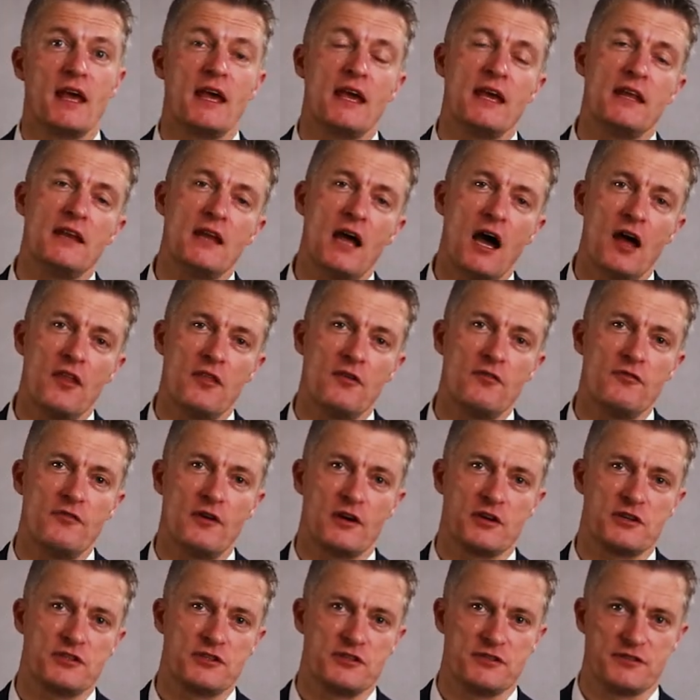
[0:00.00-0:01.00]
in other
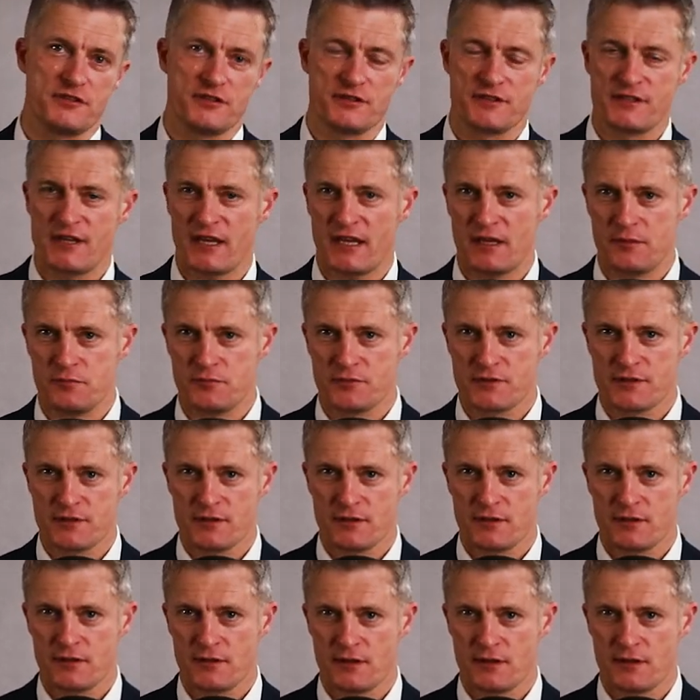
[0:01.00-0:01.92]
functions and teams.